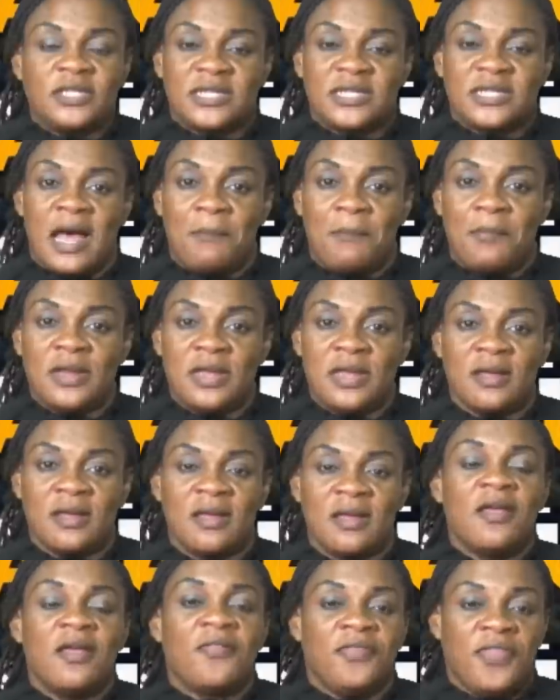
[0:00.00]
happening,
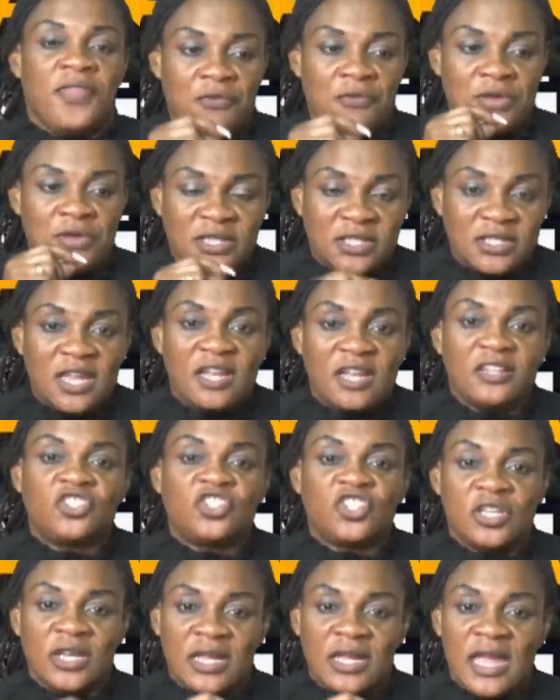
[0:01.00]
their
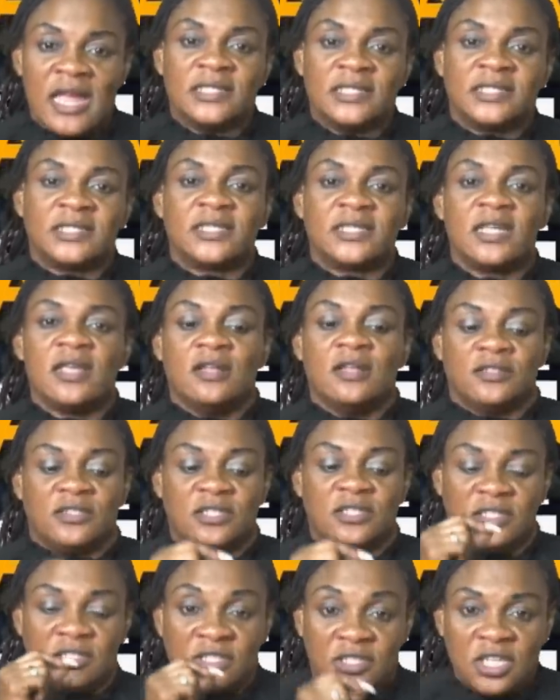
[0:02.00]
intention is
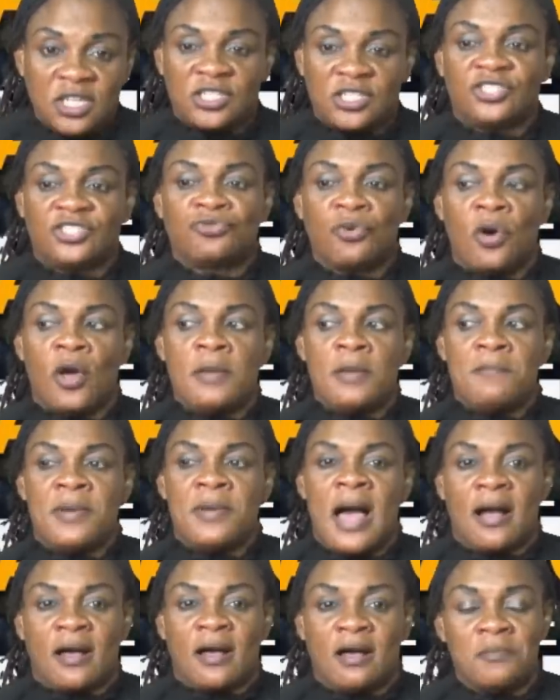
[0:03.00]
to destroy
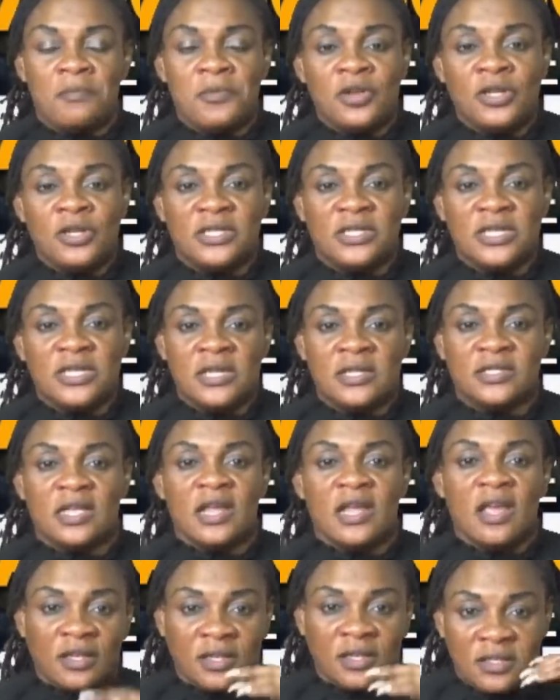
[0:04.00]
black communities,
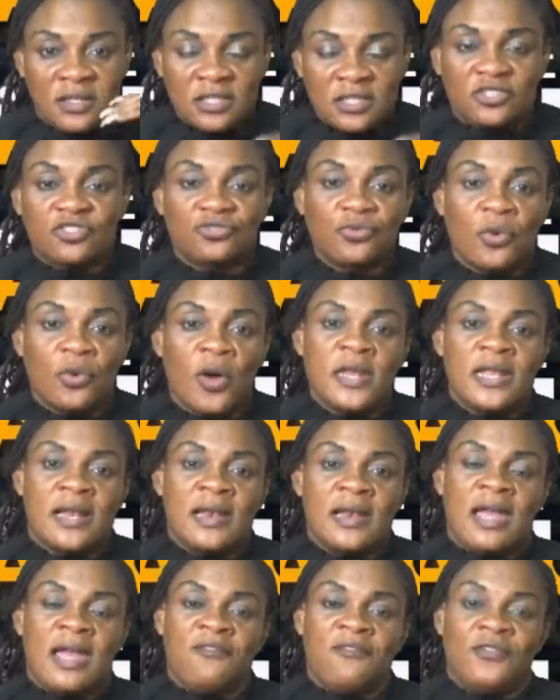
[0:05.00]
destroy the
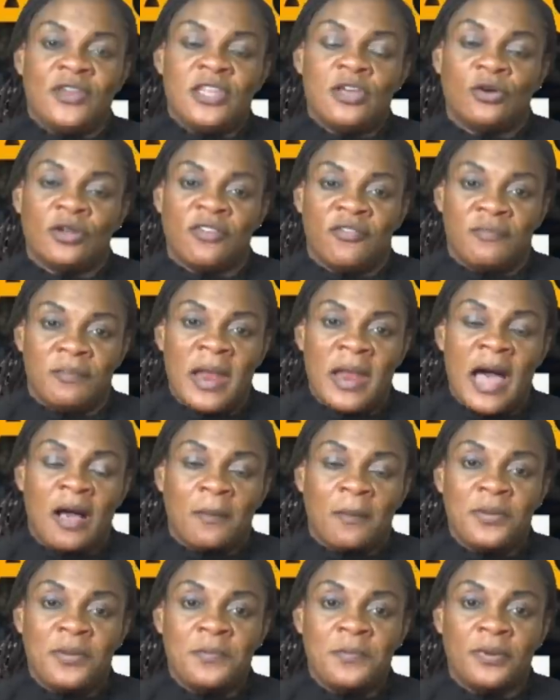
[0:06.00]
livelihood of
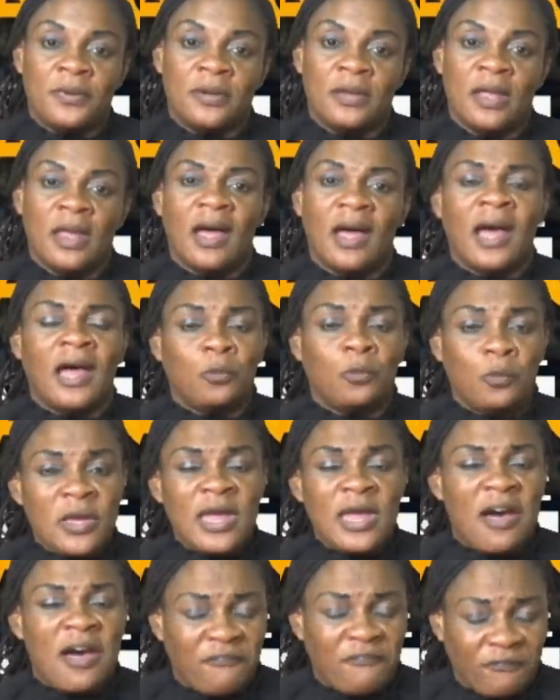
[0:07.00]
black people, and we
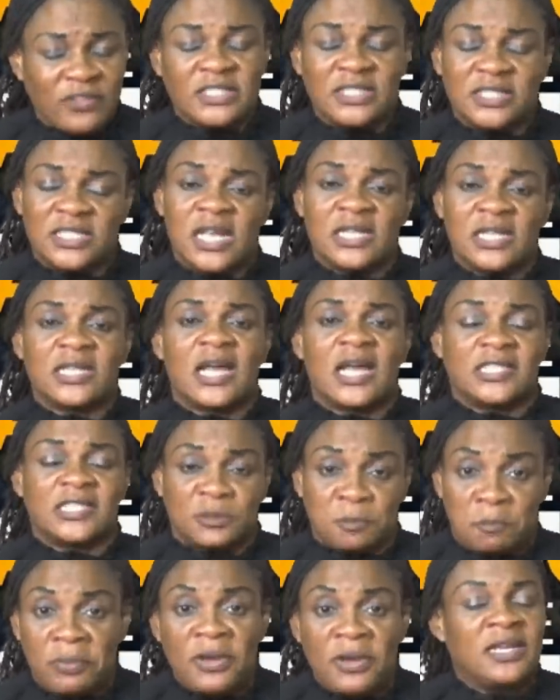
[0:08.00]
have to say it as
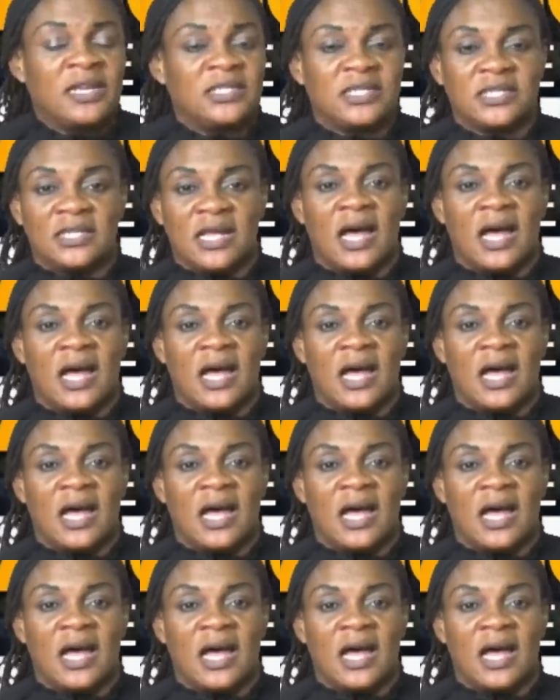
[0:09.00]
plain as it
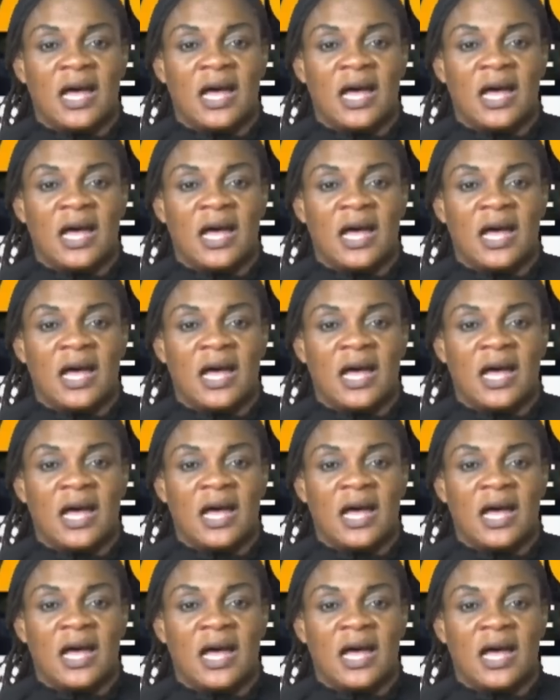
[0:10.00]
is. There's
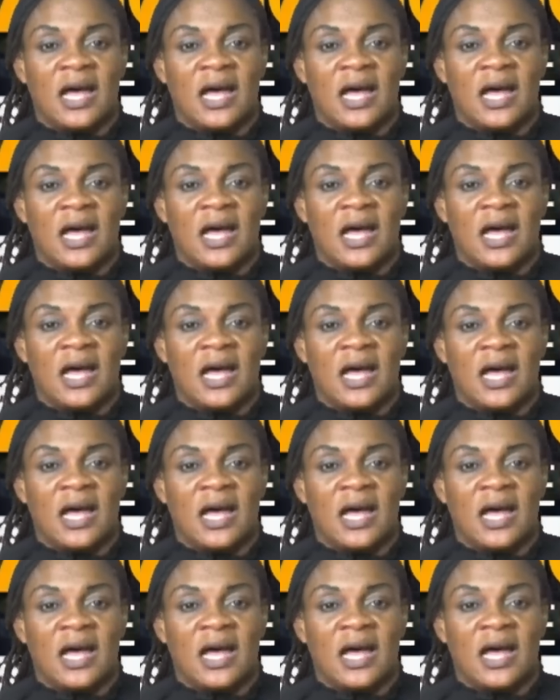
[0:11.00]
no cover up on this.
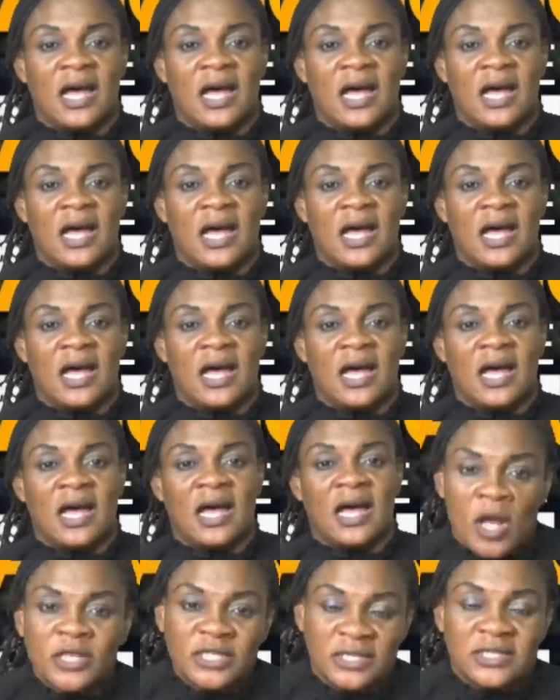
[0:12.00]
This is
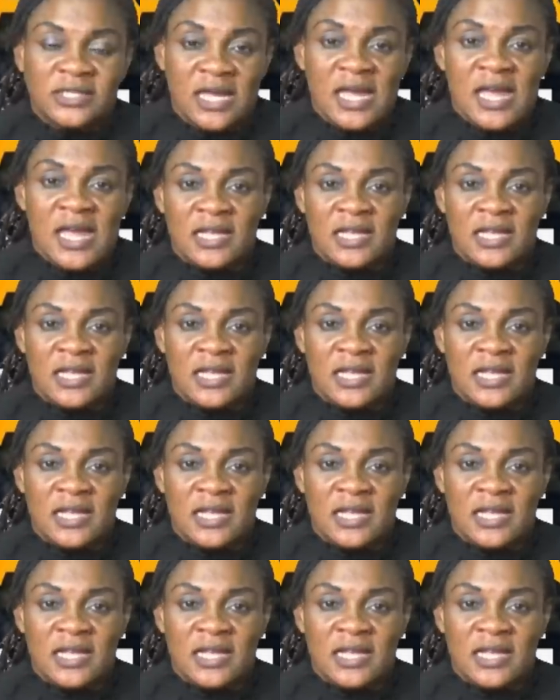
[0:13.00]
what it is.